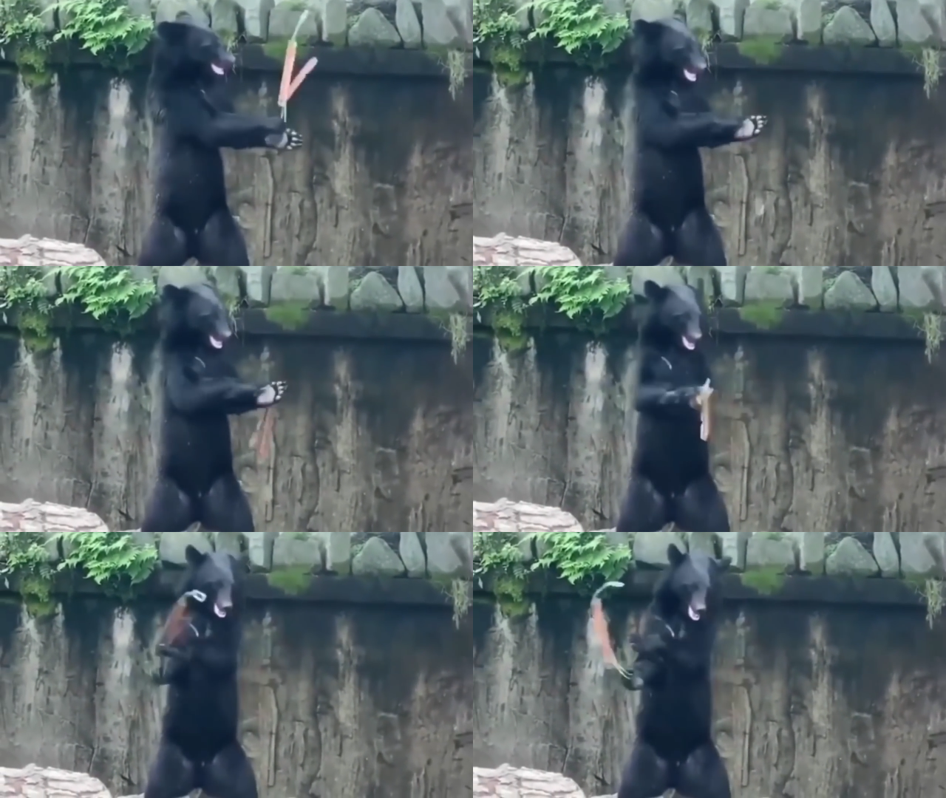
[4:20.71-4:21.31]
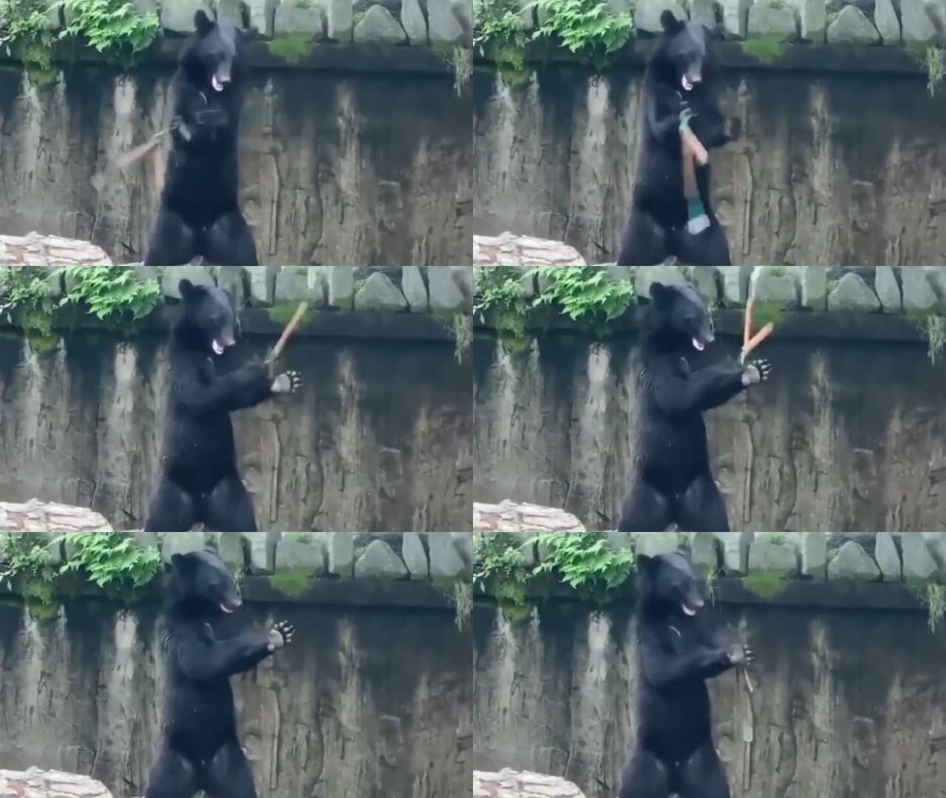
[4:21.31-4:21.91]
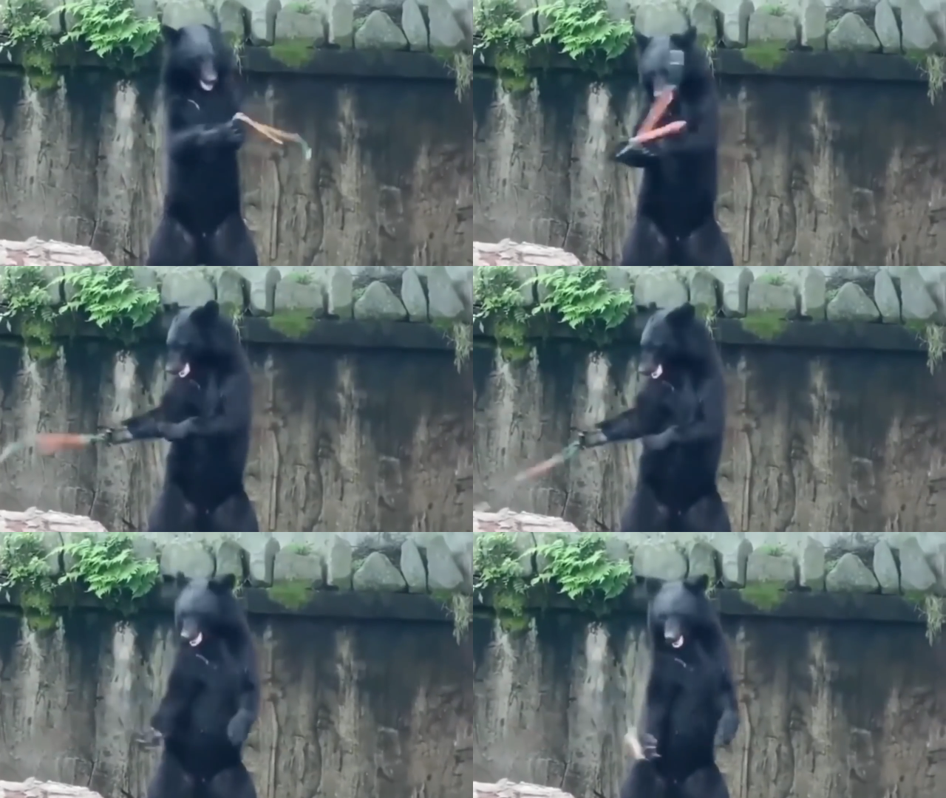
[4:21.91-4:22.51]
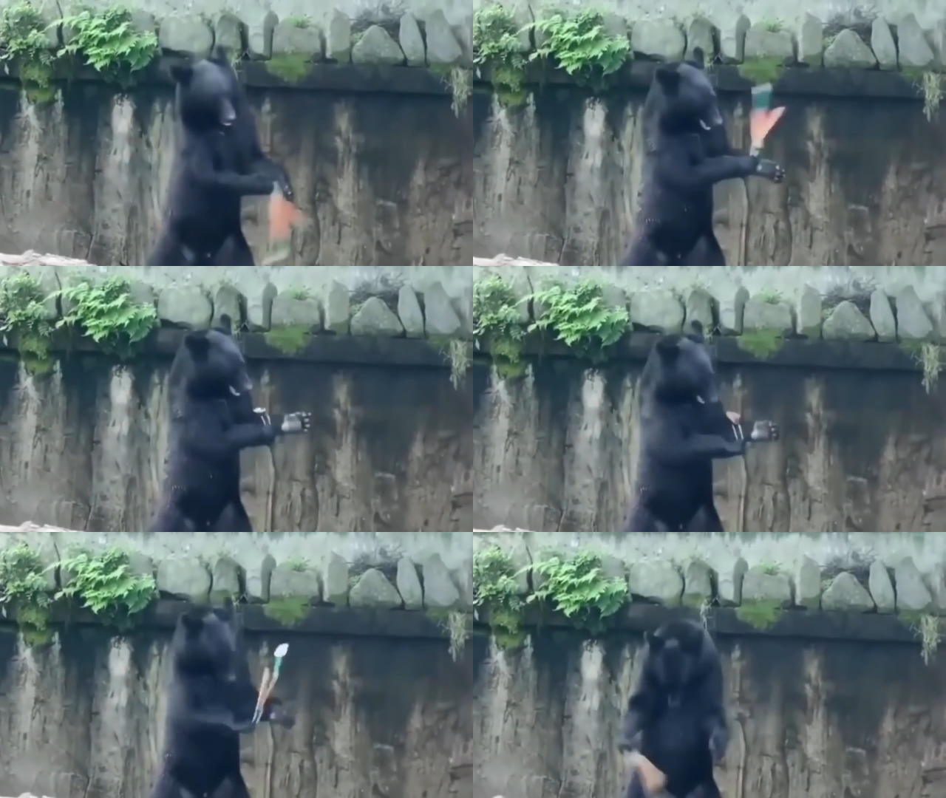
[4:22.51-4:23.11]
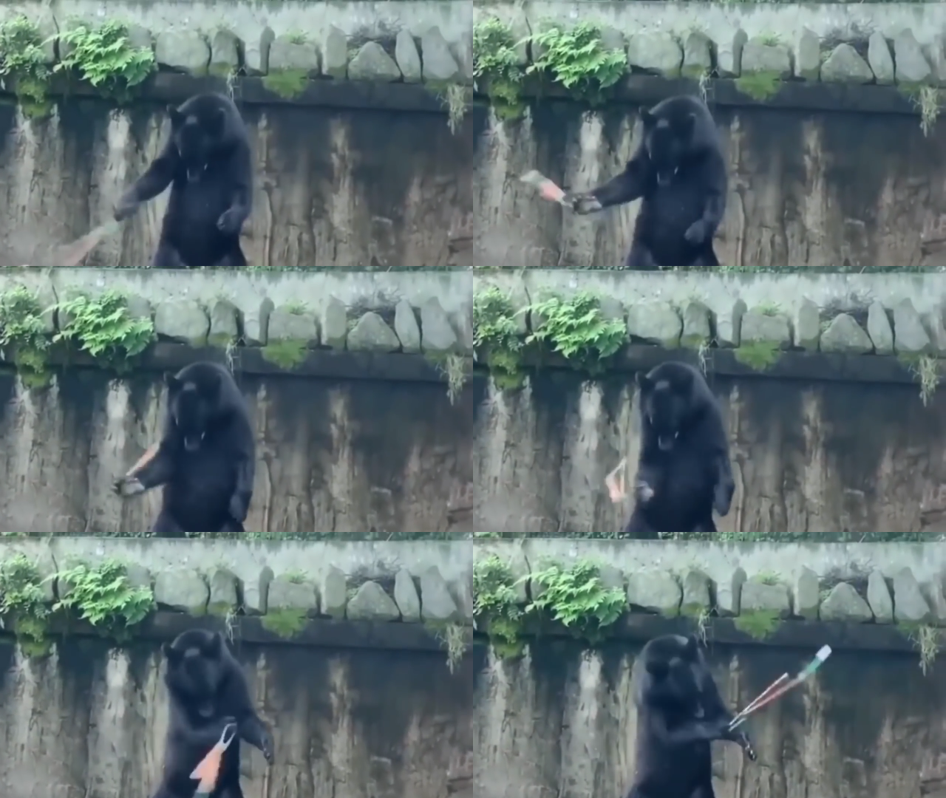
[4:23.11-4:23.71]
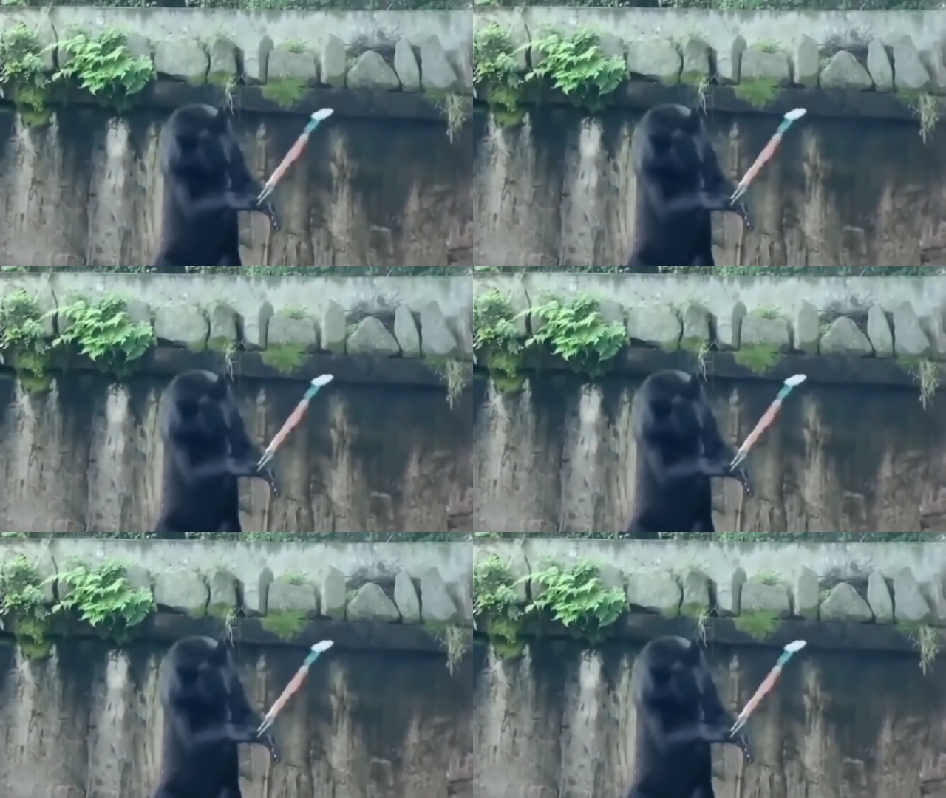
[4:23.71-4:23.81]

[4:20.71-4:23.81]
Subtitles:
(no speaker visible)